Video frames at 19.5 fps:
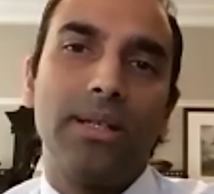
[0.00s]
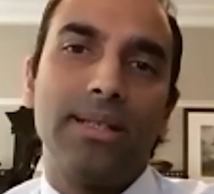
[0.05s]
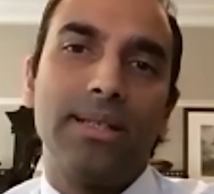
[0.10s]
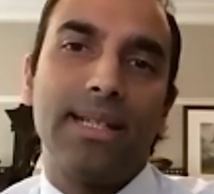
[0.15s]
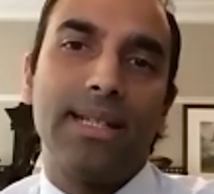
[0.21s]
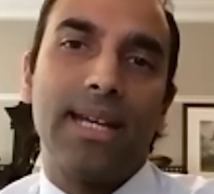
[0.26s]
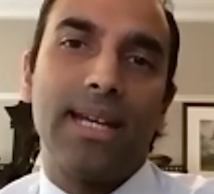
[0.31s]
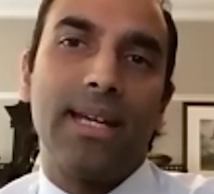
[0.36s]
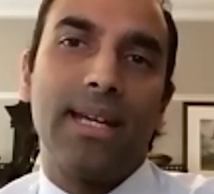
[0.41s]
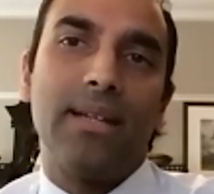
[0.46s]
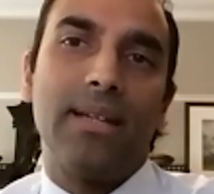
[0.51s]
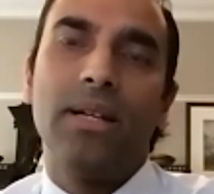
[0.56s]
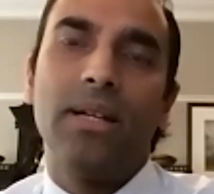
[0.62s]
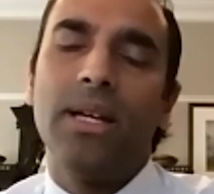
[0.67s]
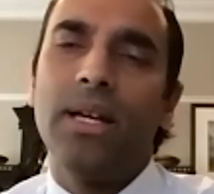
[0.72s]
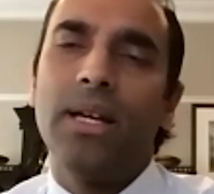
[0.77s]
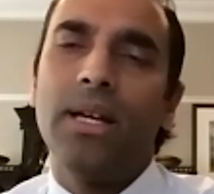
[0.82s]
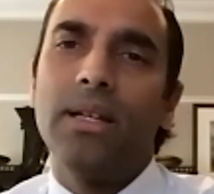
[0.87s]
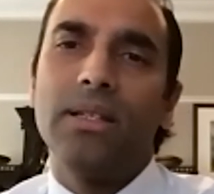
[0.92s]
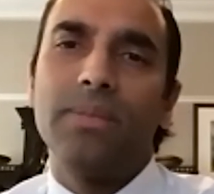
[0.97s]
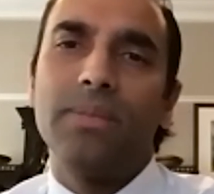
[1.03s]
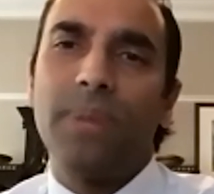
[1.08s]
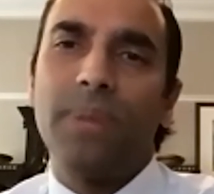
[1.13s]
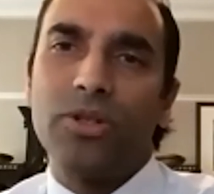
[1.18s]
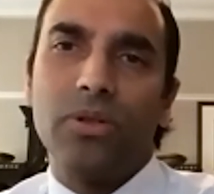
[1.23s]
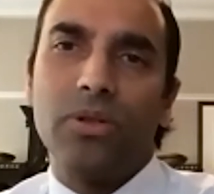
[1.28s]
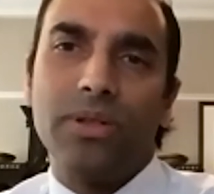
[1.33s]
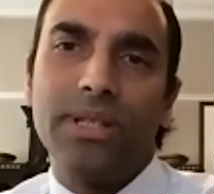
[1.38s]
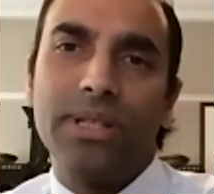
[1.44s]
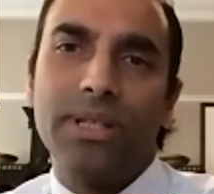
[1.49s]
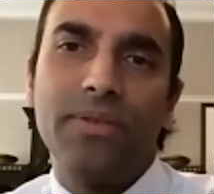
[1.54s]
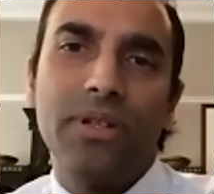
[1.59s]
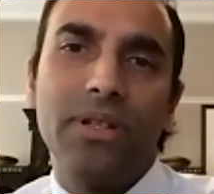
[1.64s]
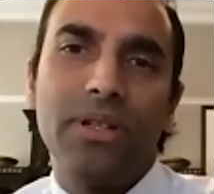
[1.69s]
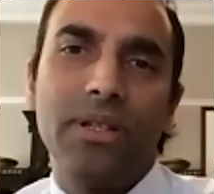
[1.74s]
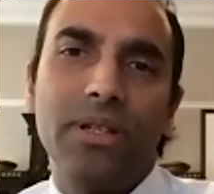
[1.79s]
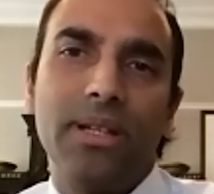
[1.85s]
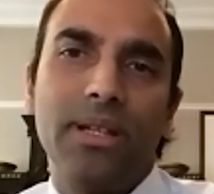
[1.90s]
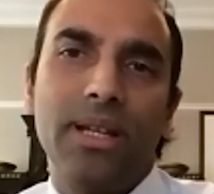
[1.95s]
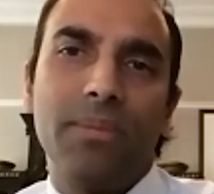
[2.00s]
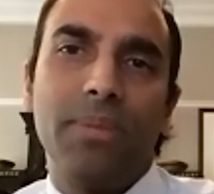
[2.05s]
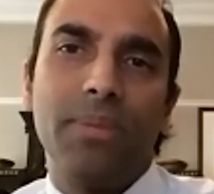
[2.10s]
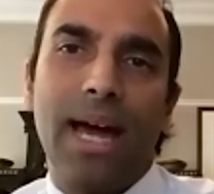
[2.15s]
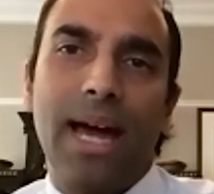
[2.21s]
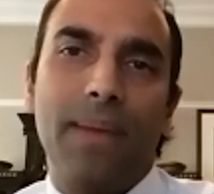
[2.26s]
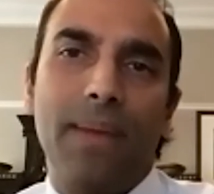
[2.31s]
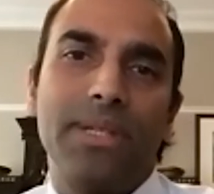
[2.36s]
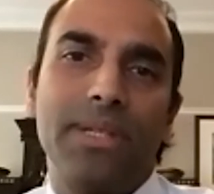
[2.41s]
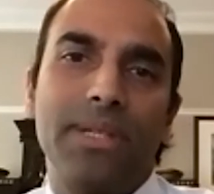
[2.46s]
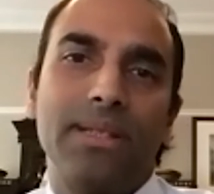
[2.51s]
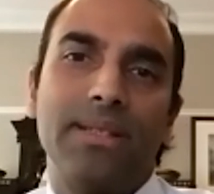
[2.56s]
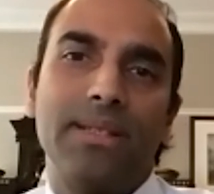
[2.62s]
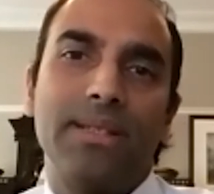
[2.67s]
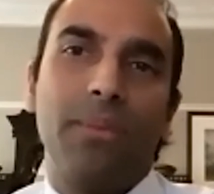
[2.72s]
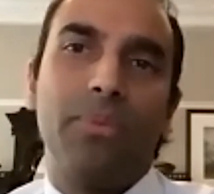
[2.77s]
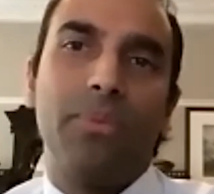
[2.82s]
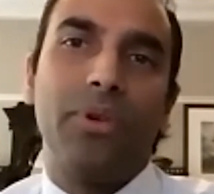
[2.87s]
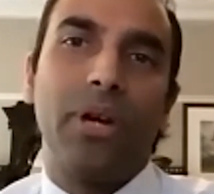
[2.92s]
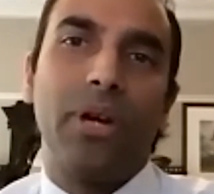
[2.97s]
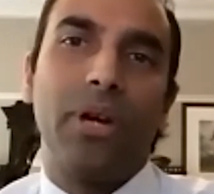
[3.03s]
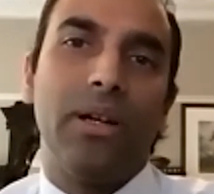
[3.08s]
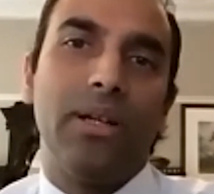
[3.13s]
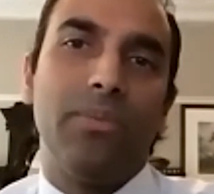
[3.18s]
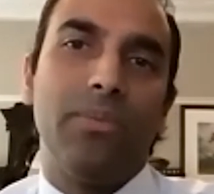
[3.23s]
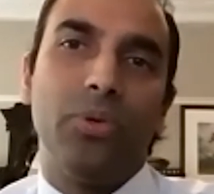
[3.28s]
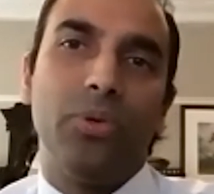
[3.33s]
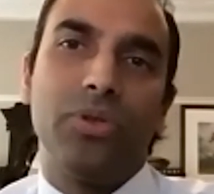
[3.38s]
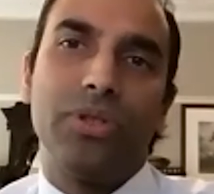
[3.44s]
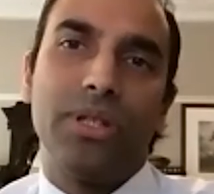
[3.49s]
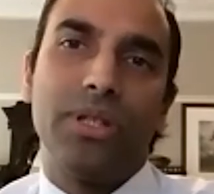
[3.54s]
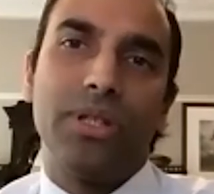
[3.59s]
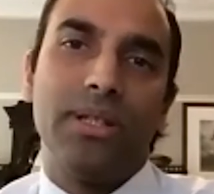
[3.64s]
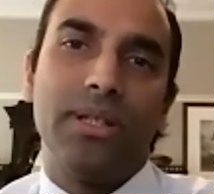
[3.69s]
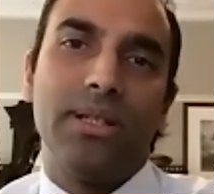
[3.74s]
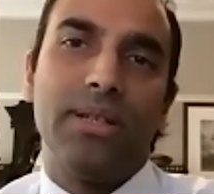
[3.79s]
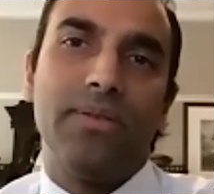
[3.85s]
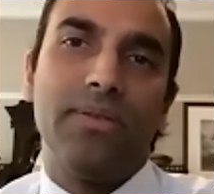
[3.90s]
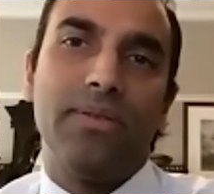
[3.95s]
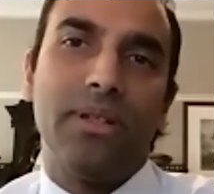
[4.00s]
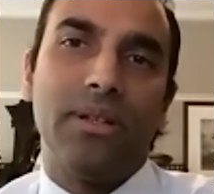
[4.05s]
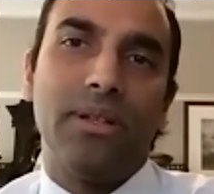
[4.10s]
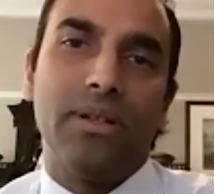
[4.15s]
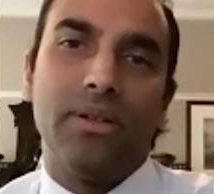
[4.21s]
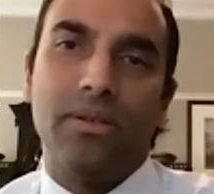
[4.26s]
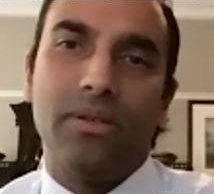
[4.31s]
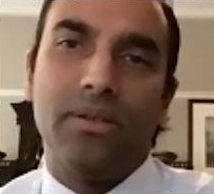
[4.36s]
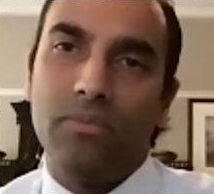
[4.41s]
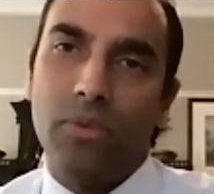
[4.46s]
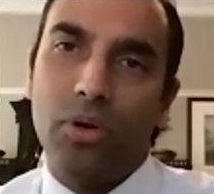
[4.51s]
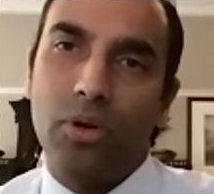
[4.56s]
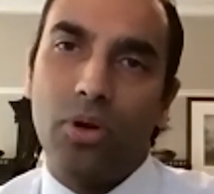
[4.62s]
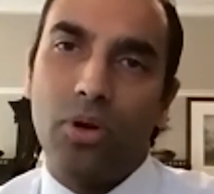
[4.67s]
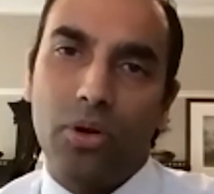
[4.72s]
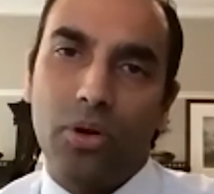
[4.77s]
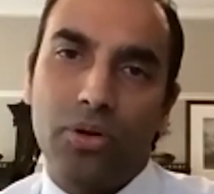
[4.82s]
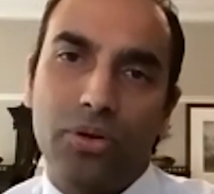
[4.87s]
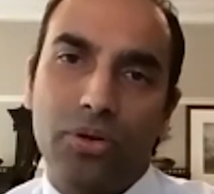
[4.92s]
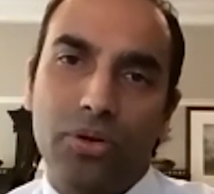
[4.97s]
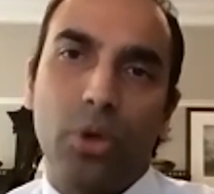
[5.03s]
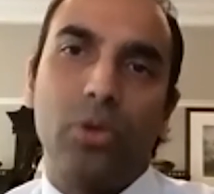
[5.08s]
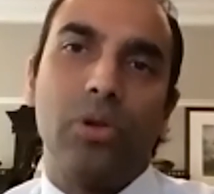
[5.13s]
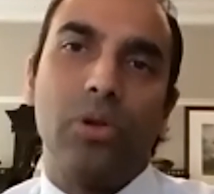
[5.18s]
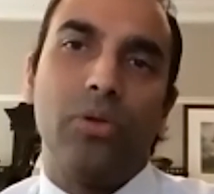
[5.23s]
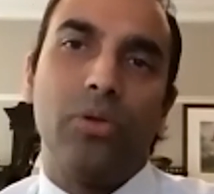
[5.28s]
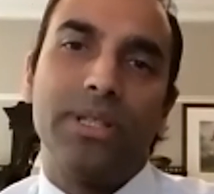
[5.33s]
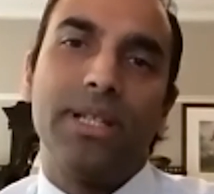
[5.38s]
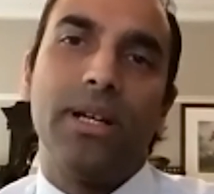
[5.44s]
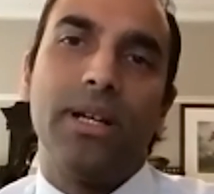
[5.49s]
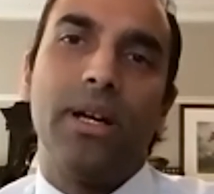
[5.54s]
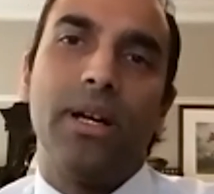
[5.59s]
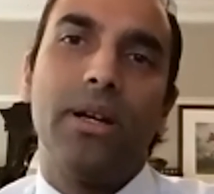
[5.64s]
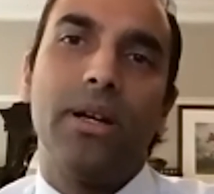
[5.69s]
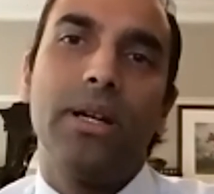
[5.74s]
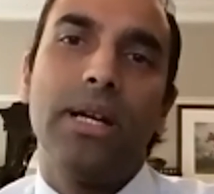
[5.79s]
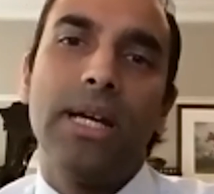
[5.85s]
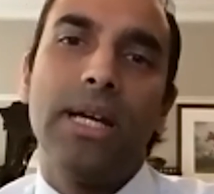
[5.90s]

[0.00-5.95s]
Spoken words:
Is it a special dividend that perhaps has temporarily boosted the dividend total return?